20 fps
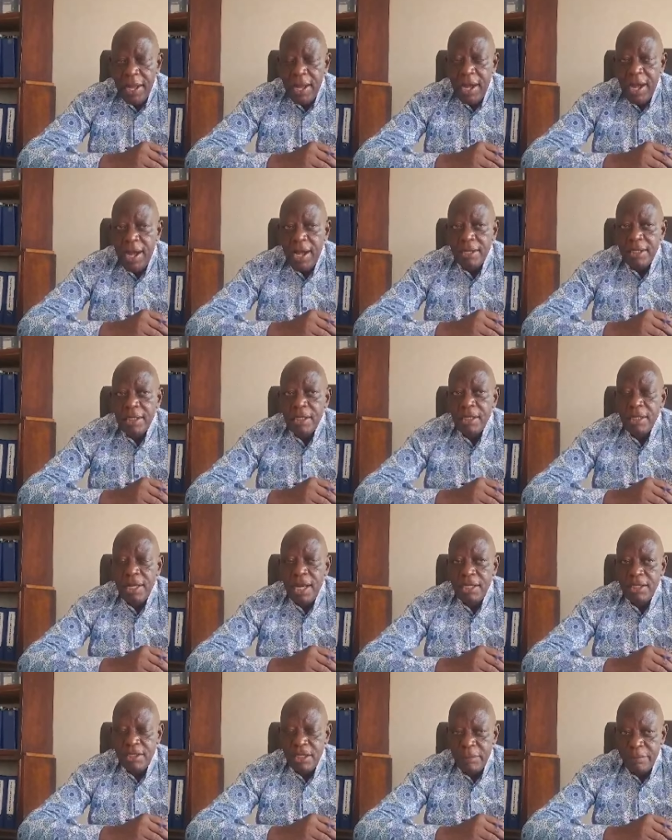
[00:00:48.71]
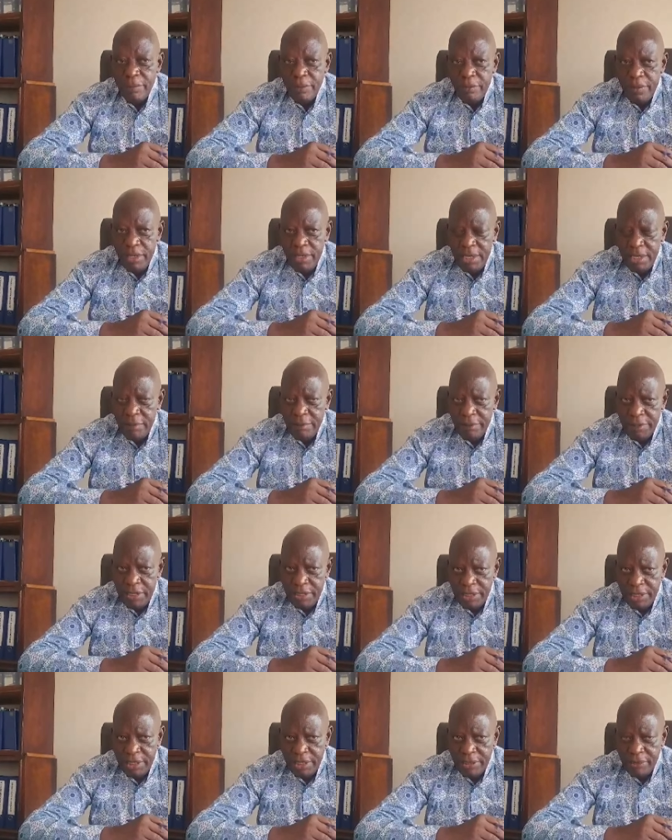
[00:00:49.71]
And in that supplementary
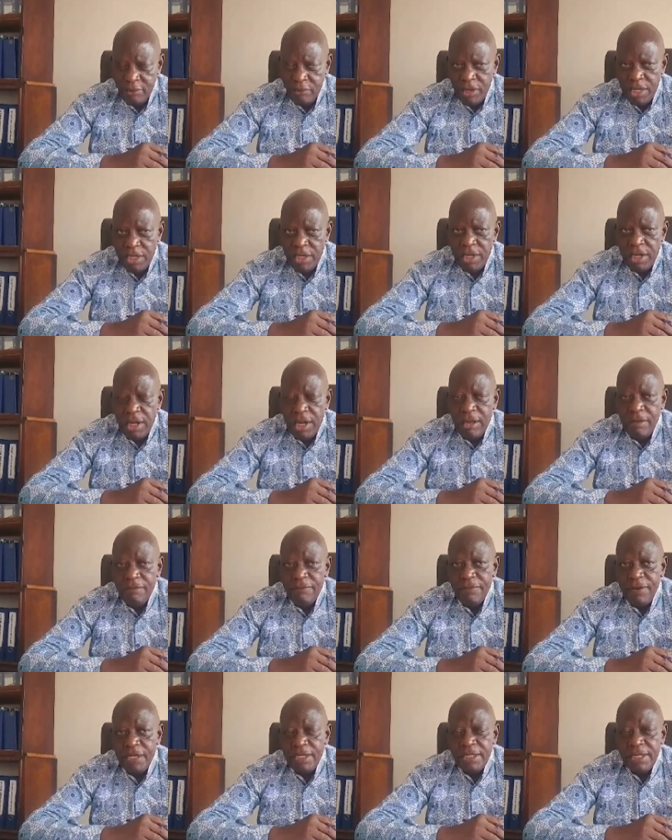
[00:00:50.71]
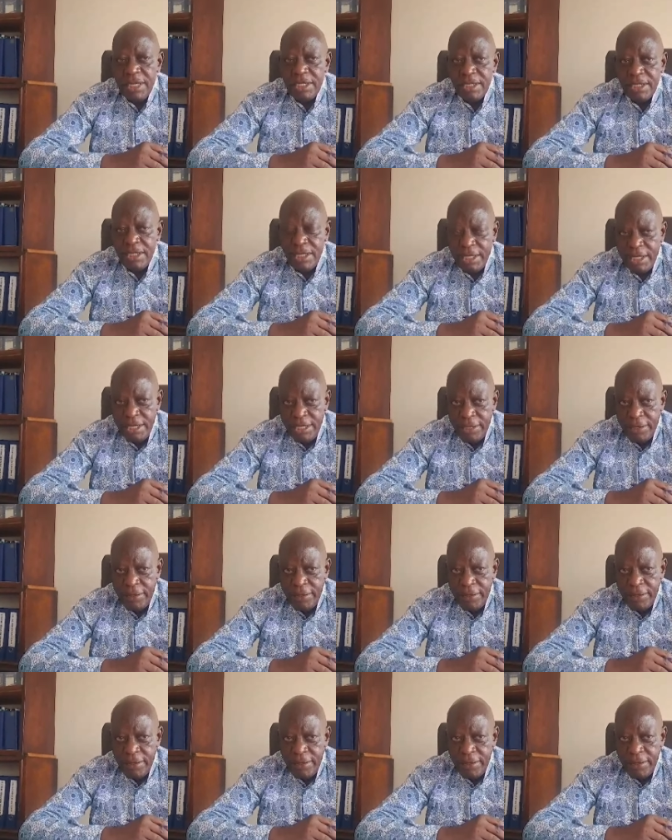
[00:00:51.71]
budget, what they have factored in